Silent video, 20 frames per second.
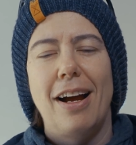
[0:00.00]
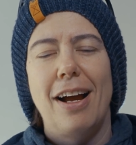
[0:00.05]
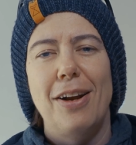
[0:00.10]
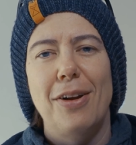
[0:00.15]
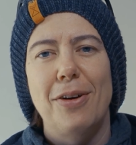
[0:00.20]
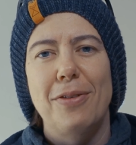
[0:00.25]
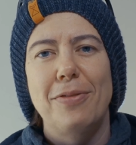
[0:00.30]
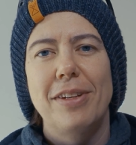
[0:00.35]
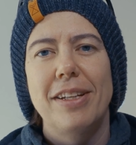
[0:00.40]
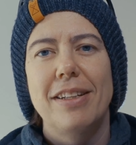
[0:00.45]
I
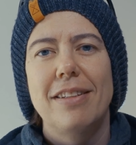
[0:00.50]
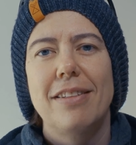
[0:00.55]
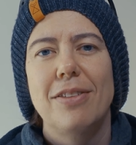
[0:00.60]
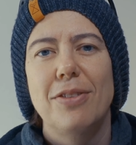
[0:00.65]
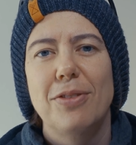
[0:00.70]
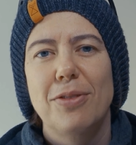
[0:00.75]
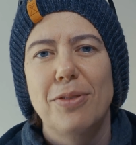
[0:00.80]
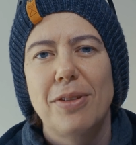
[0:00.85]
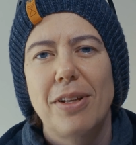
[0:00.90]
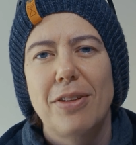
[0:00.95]
love it,
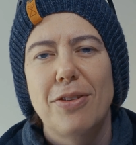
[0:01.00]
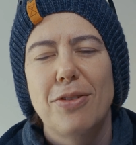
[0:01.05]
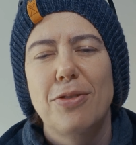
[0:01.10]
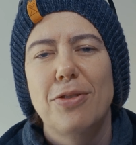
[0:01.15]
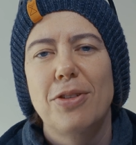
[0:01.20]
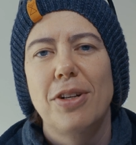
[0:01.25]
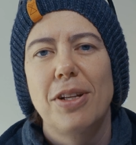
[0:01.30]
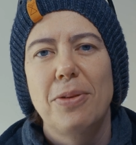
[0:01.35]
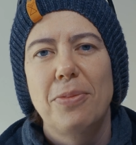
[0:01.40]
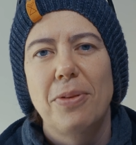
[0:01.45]
so that's
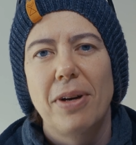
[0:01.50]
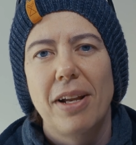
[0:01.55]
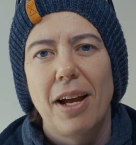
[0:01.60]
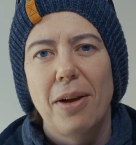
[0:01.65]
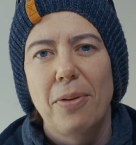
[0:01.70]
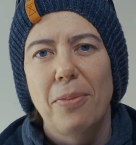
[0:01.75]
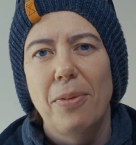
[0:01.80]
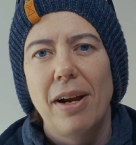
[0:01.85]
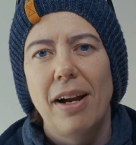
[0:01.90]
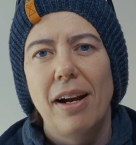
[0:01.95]
usually what
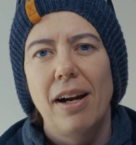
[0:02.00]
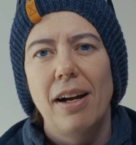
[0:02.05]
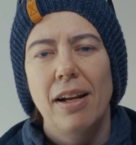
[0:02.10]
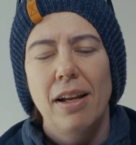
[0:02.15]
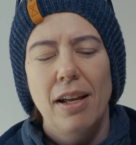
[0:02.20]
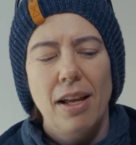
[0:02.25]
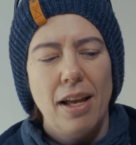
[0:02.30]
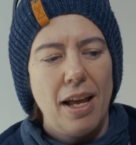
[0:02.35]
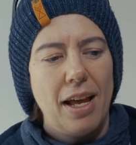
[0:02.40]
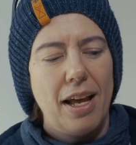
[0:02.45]
I wear.
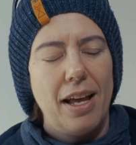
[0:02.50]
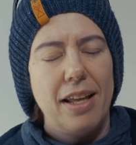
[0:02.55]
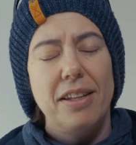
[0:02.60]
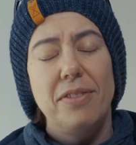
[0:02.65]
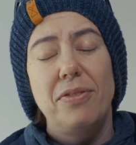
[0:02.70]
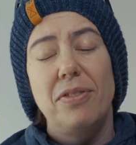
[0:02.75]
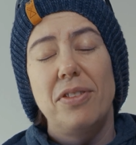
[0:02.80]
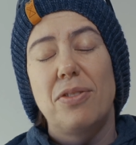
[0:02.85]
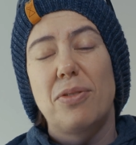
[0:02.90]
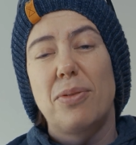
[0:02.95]
And
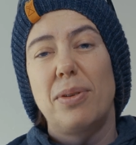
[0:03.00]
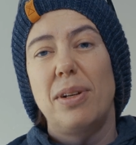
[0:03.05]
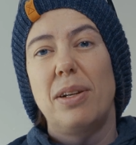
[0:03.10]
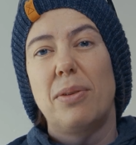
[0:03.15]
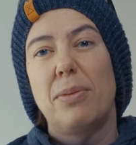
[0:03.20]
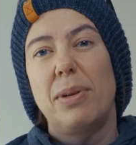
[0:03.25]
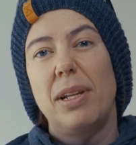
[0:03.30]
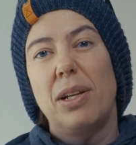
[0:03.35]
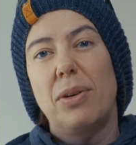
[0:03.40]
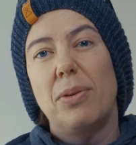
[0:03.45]
if it's
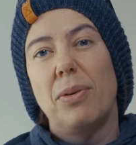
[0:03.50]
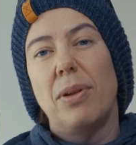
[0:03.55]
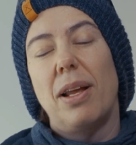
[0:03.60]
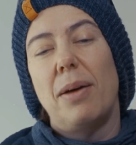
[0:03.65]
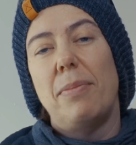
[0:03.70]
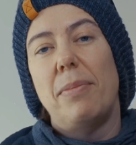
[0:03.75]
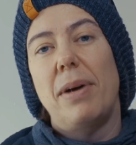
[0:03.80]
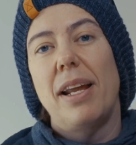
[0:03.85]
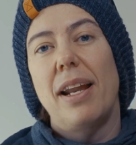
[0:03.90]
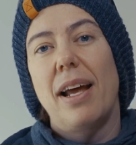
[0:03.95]
really cold,
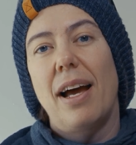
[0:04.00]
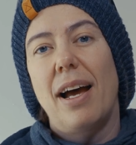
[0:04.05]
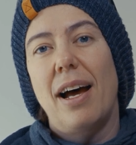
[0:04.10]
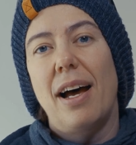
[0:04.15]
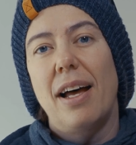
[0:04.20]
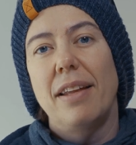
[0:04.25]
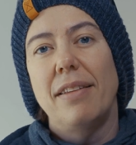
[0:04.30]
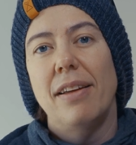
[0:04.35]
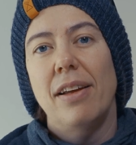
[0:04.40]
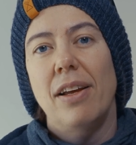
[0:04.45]
I might
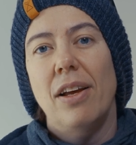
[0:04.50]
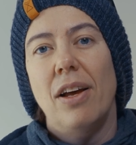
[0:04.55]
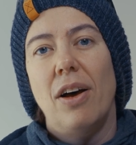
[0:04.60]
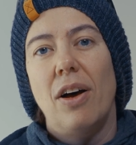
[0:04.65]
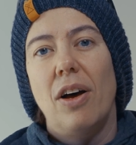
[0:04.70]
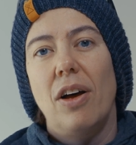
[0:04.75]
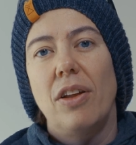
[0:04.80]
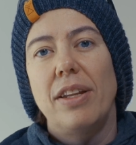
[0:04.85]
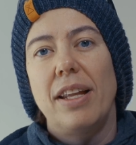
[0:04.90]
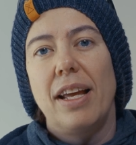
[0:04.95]
add
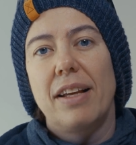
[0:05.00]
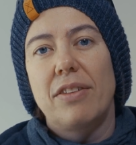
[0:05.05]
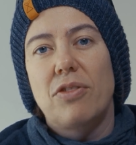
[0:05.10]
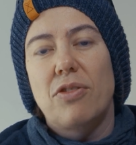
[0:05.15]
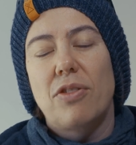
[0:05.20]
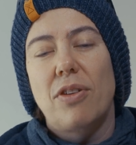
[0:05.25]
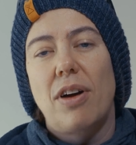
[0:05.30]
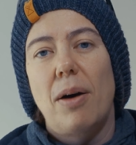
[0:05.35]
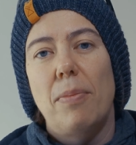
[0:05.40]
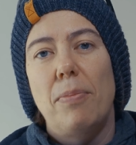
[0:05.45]
an
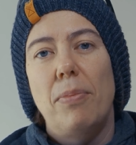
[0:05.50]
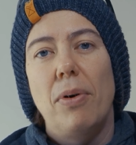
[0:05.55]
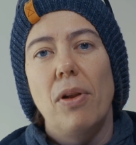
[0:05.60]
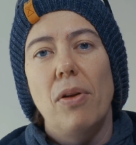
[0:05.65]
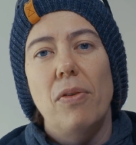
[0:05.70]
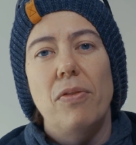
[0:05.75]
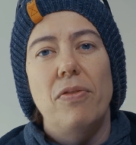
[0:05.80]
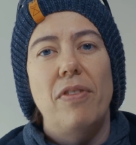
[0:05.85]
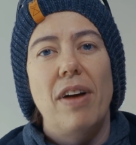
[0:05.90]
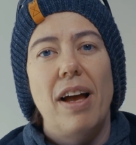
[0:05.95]
extra
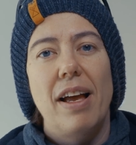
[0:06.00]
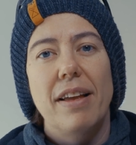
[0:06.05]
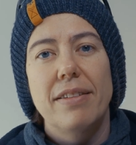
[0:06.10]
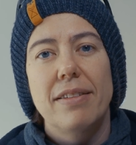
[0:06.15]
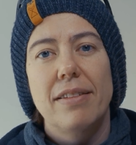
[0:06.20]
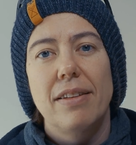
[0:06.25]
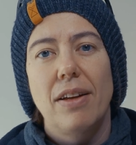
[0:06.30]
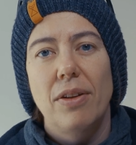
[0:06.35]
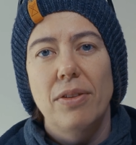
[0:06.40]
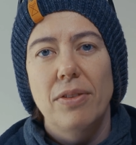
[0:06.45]
polar
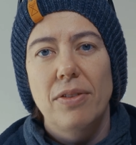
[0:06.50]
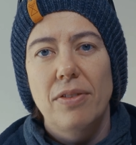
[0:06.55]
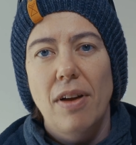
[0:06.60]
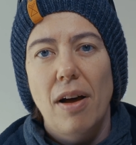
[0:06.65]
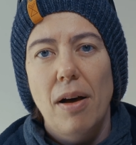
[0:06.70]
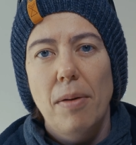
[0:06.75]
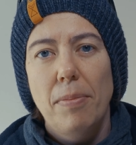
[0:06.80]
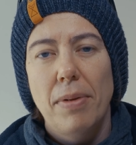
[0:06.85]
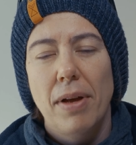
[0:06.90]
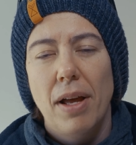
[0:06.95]
vest on
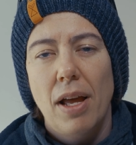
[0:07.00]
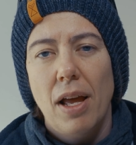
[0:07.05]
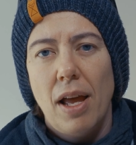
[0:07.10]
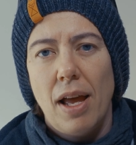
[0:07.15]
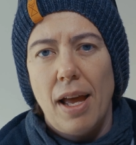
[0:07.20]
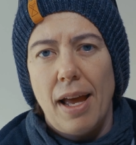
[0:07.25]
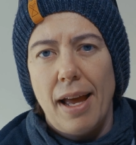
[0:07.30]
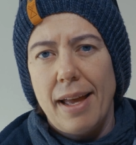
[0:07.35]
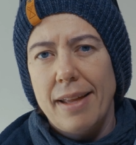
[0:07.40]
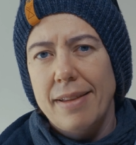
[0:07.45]
top,
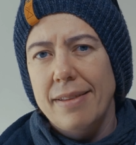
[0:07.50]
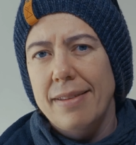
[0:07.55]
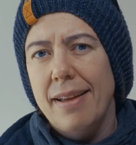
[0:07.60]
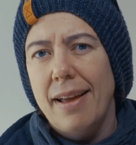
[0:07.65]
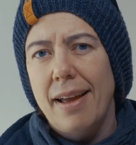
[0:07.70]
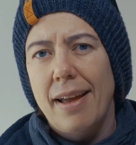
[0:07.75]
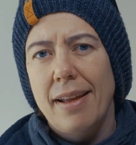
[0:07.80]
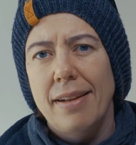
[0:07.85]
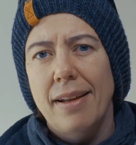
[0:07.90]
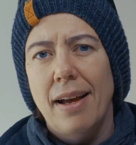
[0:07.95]
and
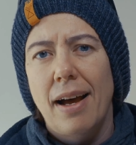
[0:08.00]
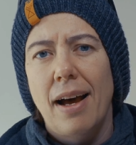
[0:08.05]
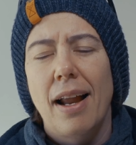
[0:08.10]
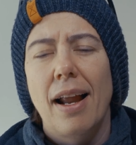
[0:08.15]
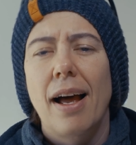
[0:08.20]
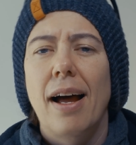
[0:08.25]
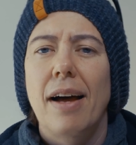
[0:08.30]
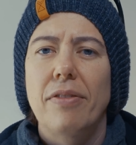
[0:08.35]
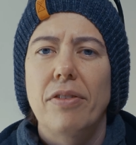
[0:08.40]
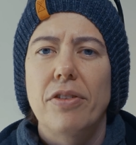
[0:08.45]
then I'll
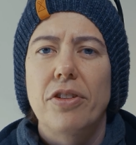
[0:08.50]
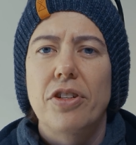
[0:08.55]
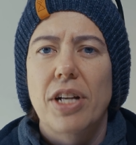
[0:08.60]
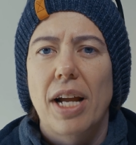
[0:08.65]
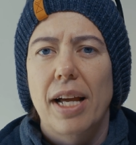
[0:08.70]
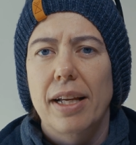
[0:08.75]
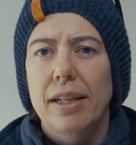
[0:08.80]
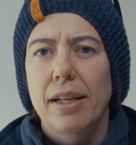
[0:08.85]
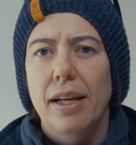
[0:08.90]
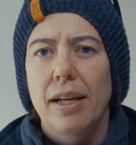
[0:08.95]
have a
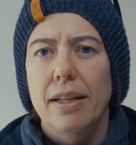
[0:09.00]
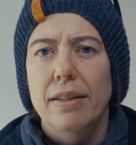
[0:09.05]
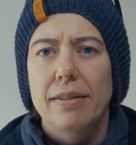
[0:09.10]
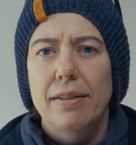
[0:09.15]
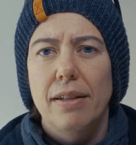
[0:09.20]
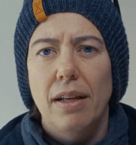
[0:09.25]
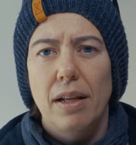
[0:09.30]
jacket.